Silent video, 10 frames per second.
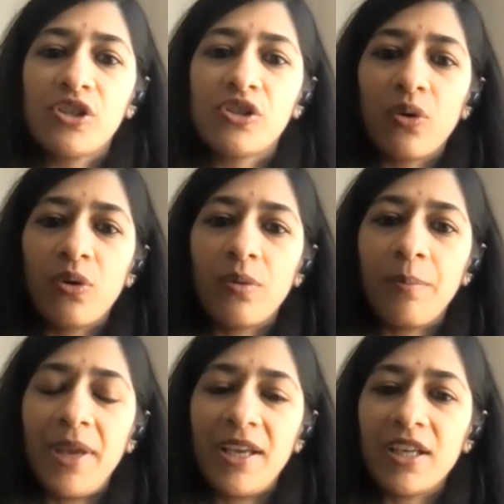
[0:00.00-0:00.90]
So
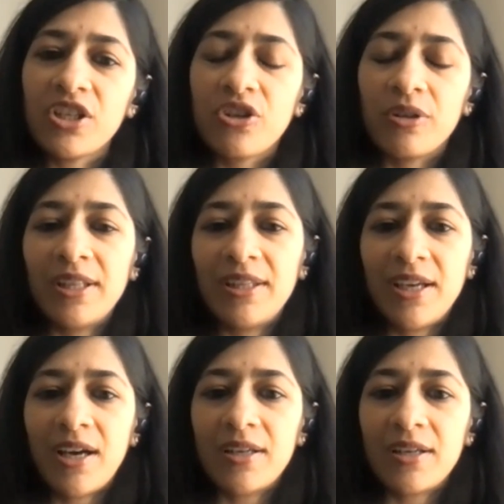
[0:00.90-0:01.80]
making sure that
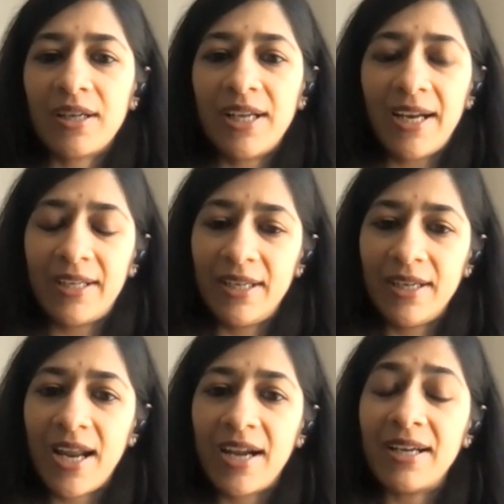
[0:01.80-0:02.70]
they are
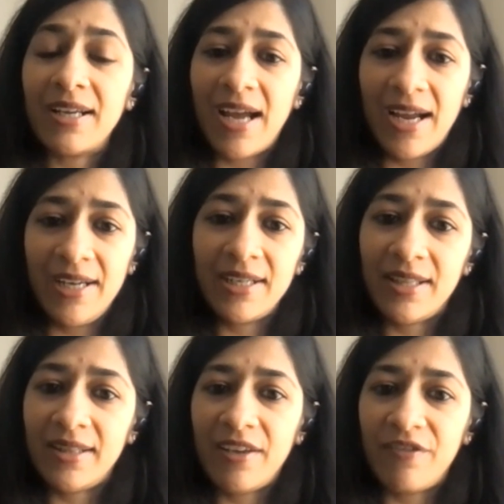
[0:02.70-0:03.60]
connected and aligned
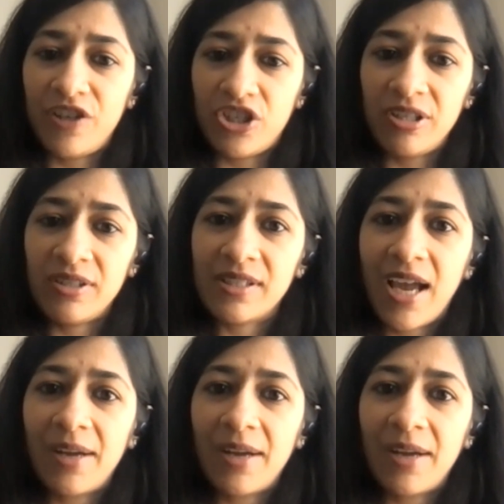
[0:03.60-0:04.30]
in their visions,